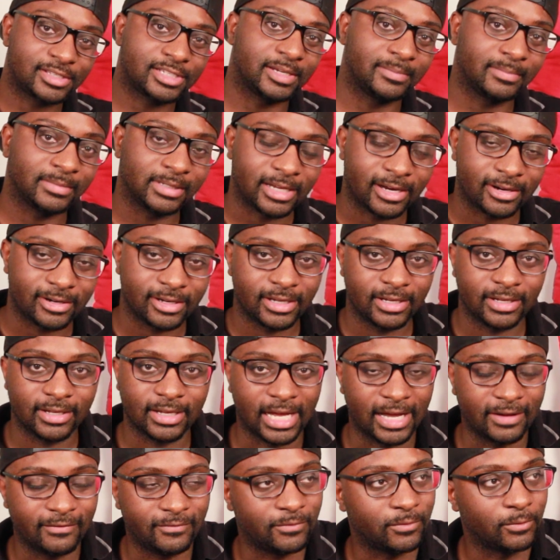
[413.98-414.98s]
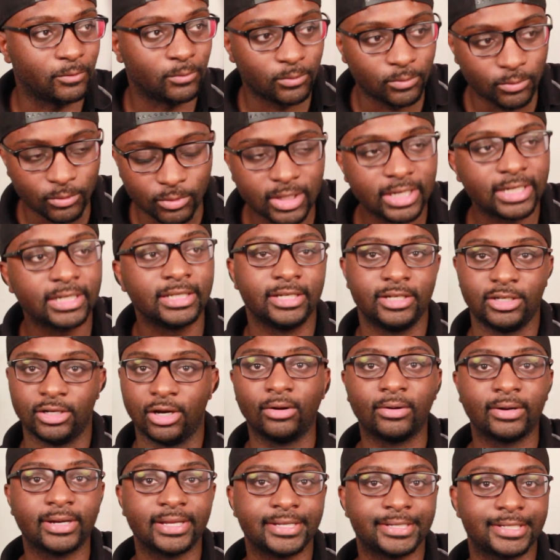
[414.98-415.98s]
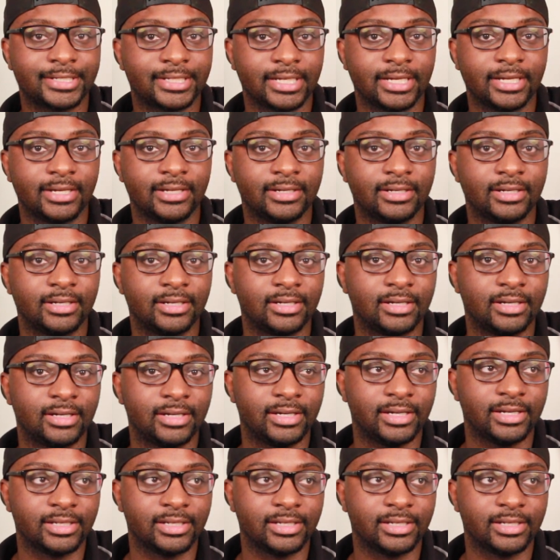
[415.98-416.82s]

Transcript: similarity I've really noticed in